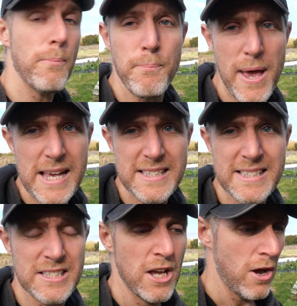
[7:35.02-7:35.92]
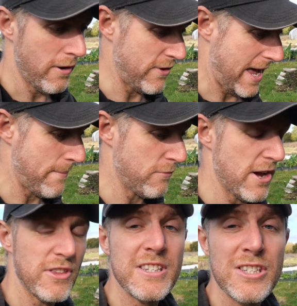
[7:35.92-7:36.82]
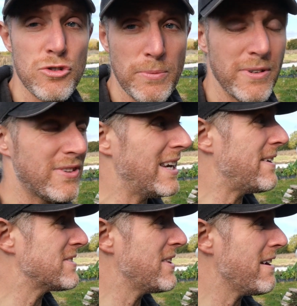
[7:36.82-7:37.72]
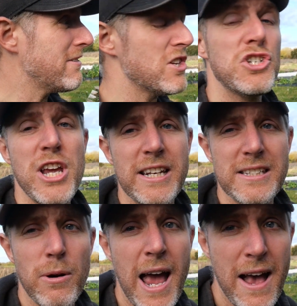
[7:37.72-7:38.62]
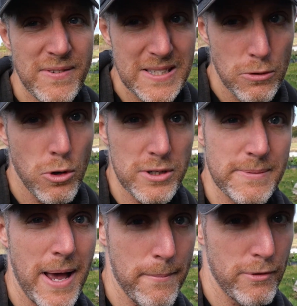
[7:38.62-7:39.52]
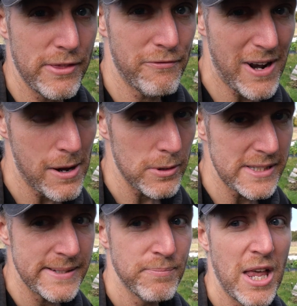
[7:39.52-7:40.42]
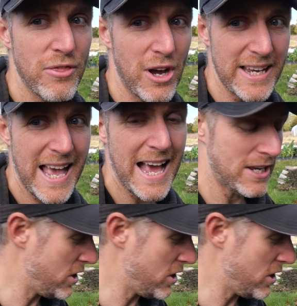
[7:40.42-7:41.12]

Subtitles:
the best of the amaranth and stripped off the leaves, and they're in the shed. So I have still got some amaranth flowers that I can